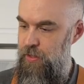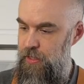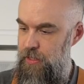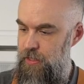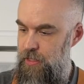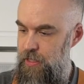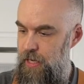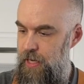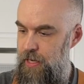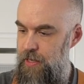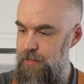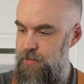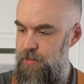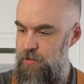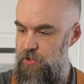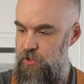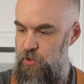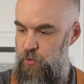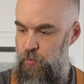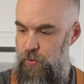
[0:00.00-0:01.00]
nice,
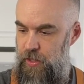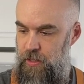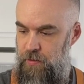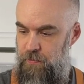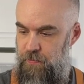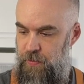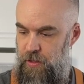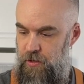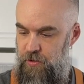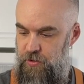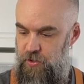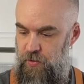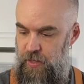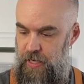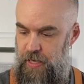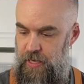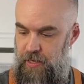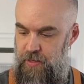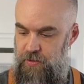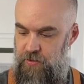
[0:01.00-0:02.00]
it's sweet, but also
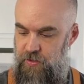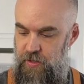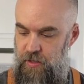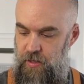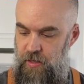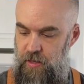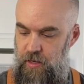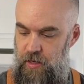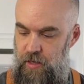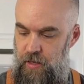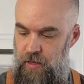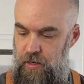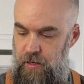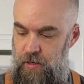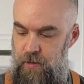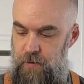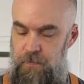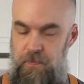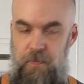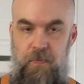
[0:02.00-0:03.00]
has
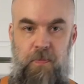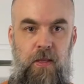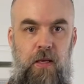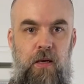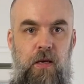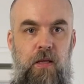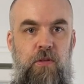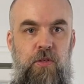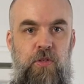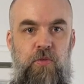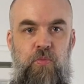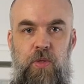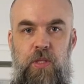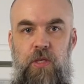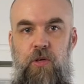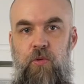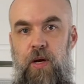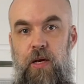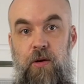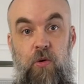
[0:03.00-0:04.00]
this really
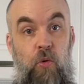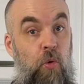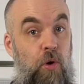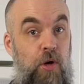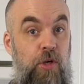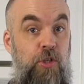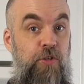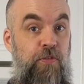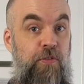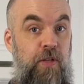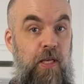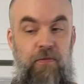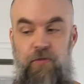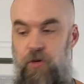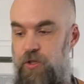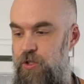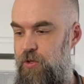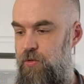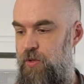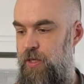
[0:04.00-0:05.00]
great orange
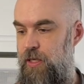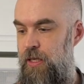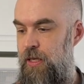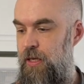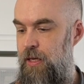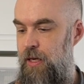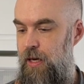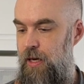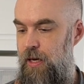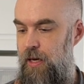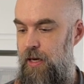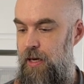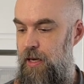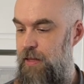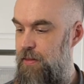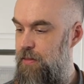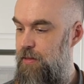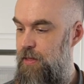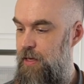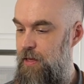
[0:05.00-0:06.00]
flavor to it.
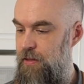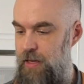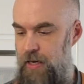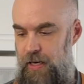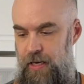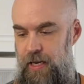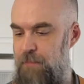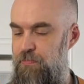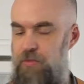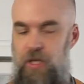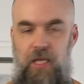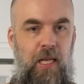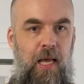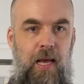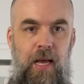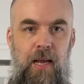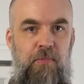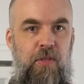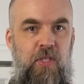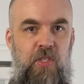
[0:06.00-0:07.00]
And then I kept the
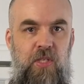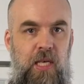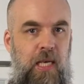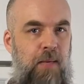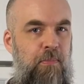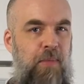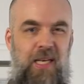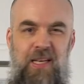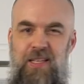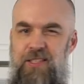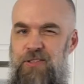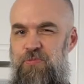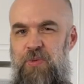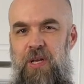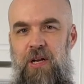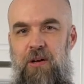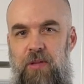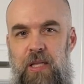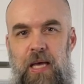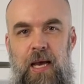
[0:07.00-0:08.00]
lime the same because,
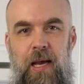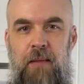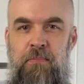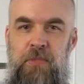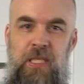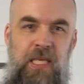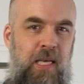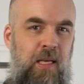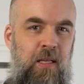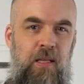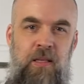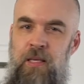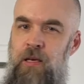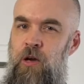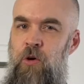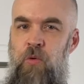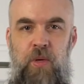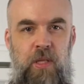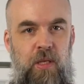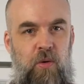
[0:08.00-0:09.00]
lime, tequila, they
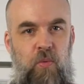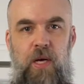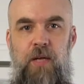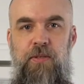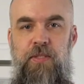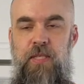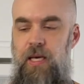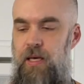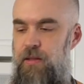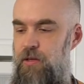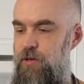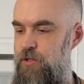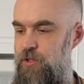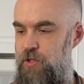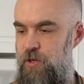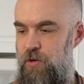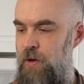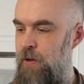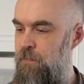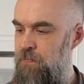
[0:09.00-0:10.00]
go really well together.
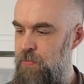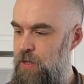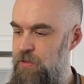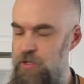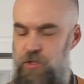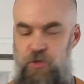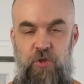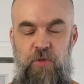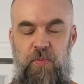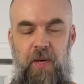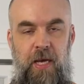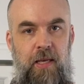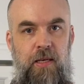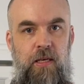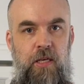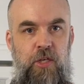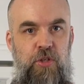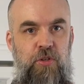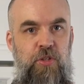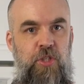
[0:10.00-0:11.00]
So this was my
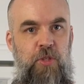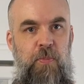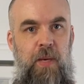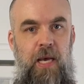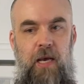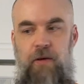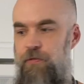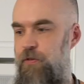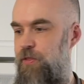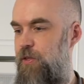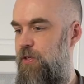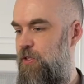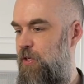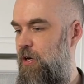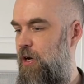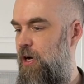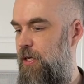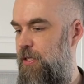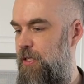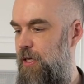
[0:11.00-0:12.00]
initial spec for this
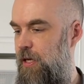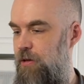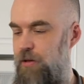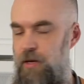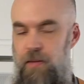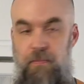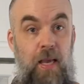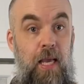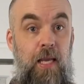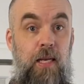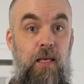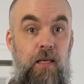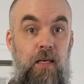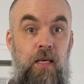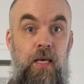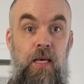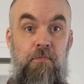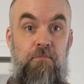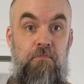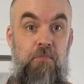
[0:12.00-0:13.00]
cocktail. And I made
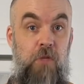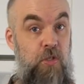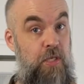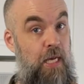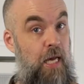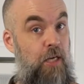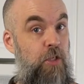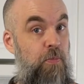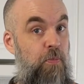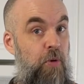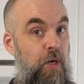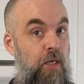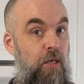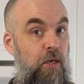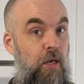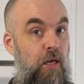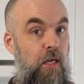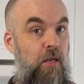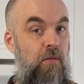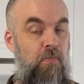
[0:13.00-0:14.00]
it, it was actually pretty
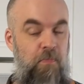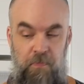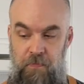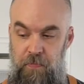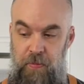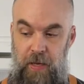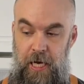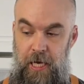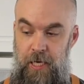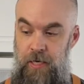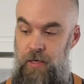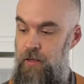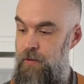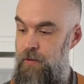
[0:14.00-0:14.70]
good, but